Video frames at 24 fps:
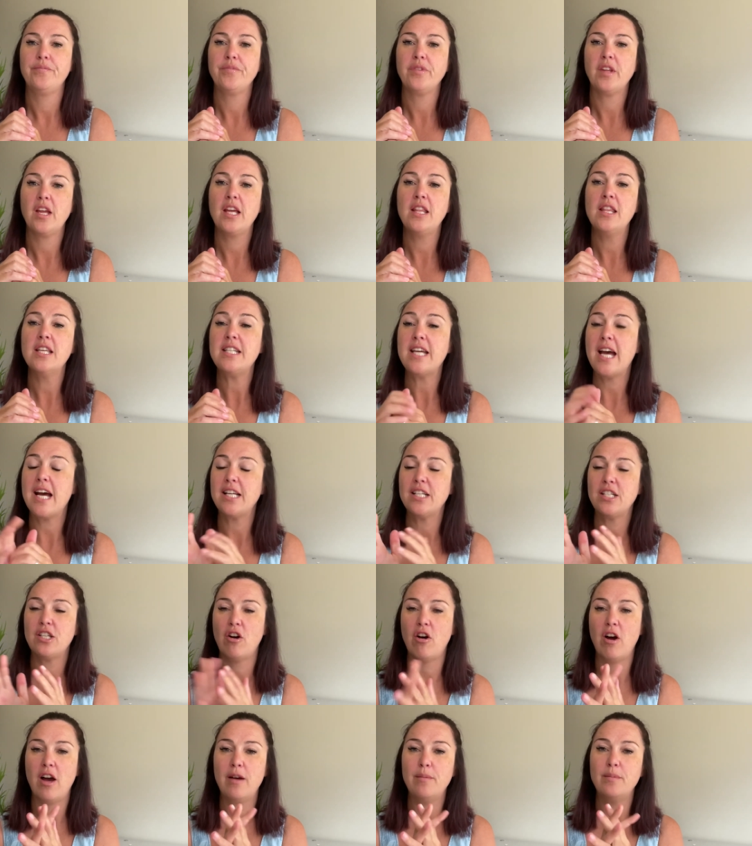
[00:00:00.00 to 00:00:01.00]
In the down
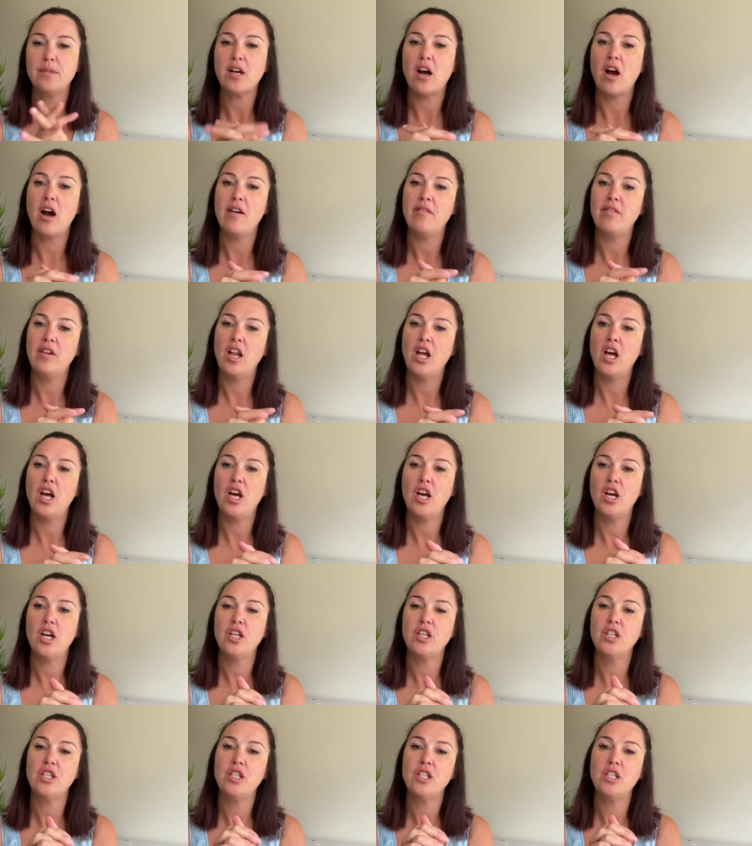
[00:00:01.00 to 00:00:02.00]
times, I've
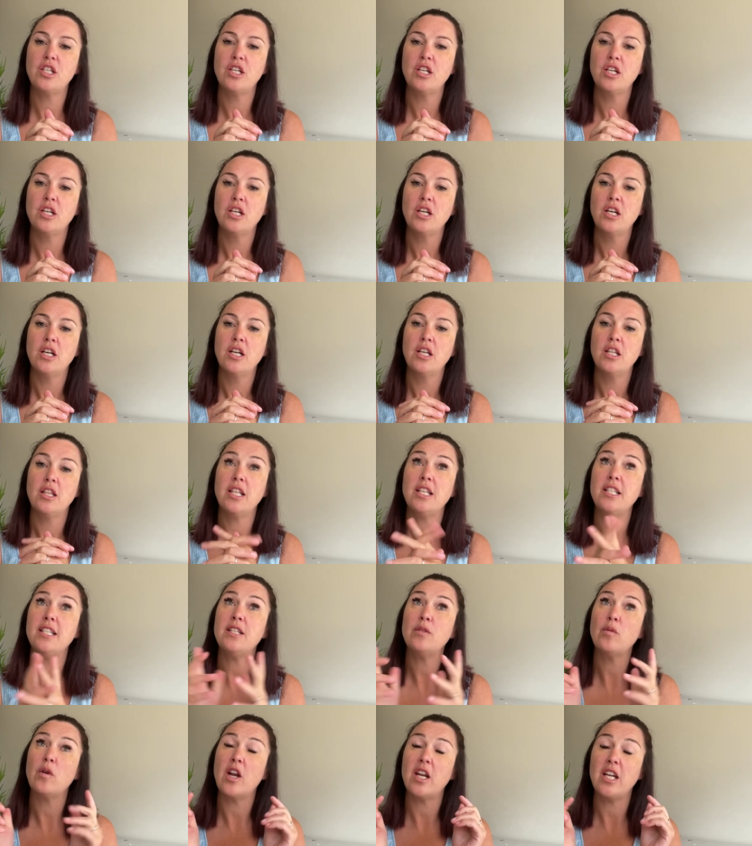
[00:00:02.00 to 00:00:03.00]
learned this
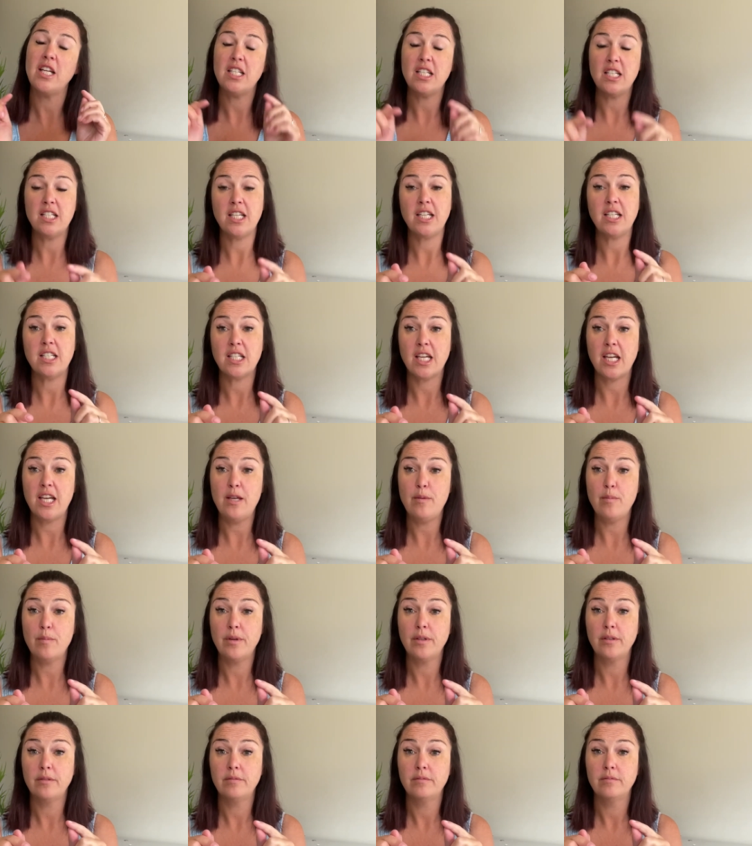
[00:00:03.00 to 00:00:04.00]
is when I need to dig deep.
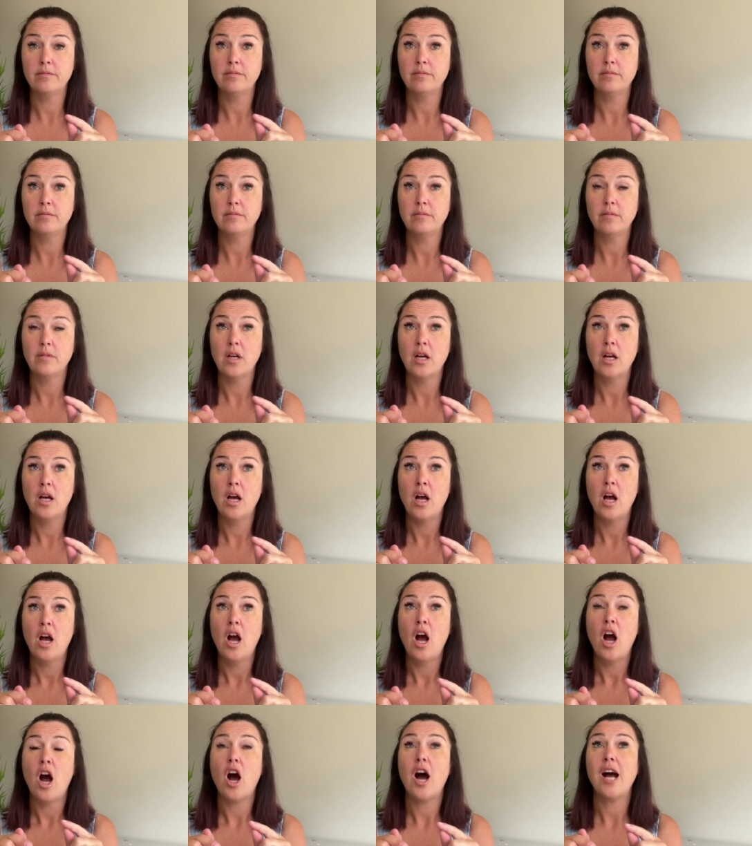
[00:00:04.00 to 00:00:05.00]

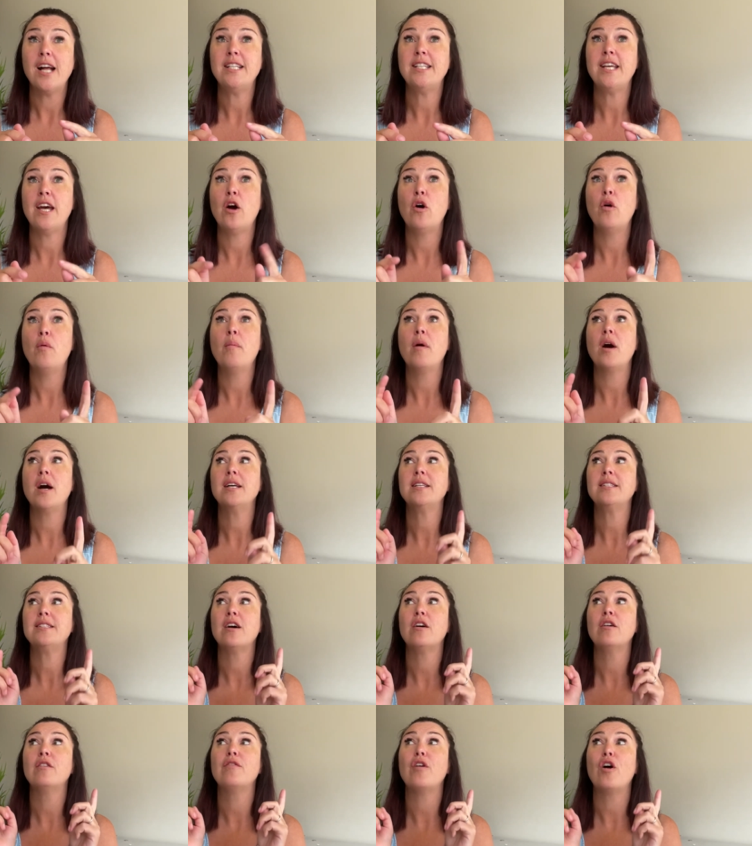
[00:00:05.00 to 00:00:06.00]
I tell
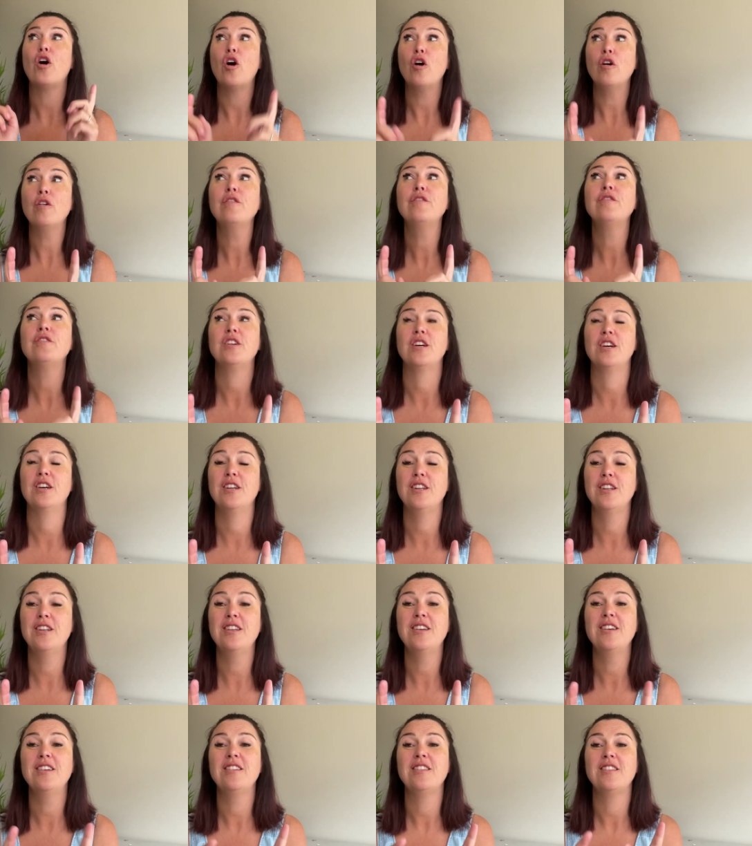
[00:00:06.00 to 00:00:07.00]
myself
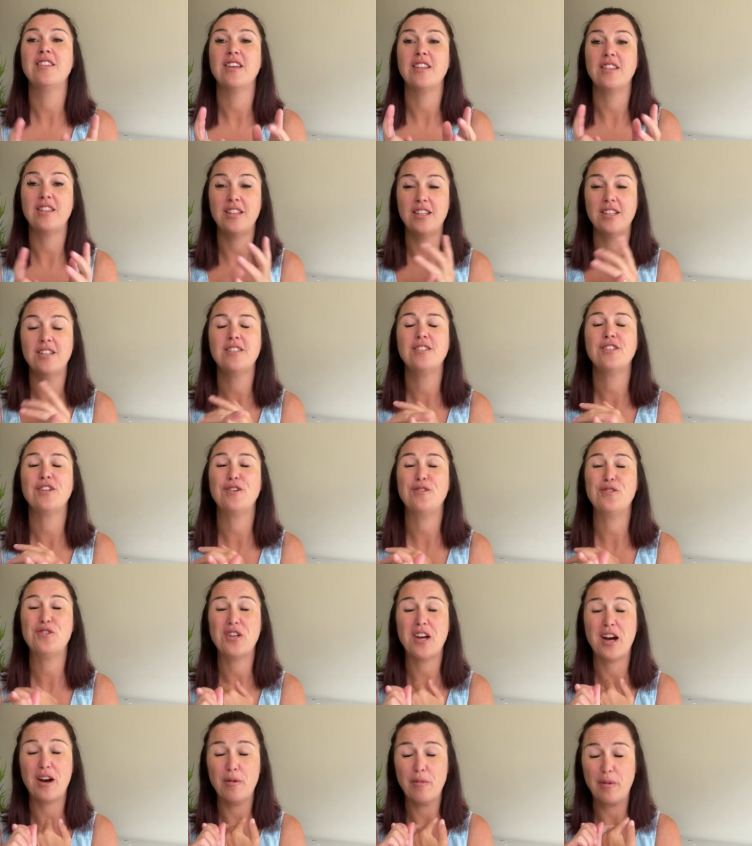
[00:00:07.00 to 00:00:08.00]
often that this too
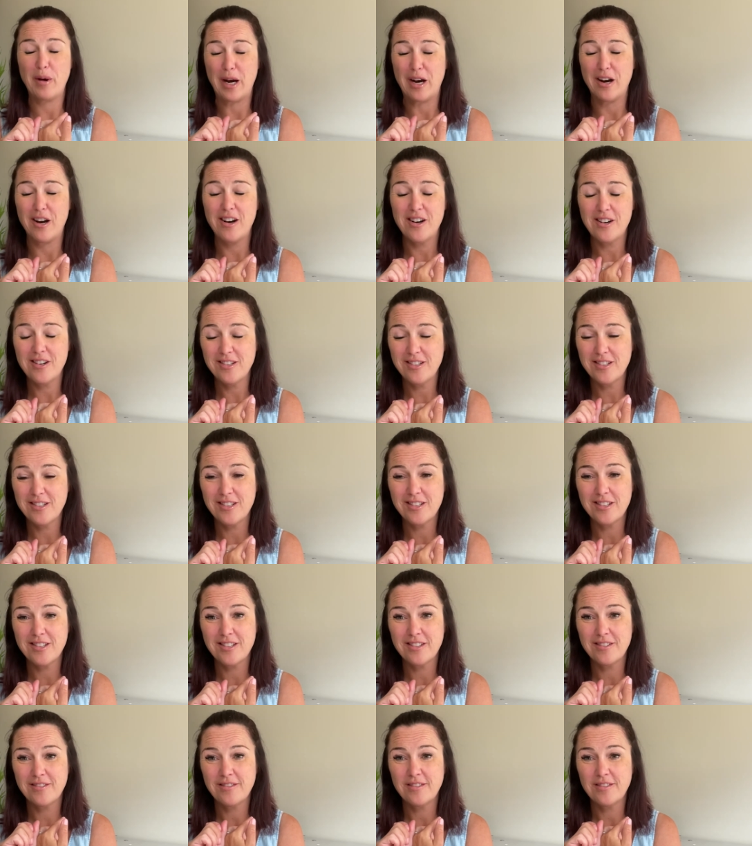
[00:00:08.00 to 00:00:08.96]
shall pass.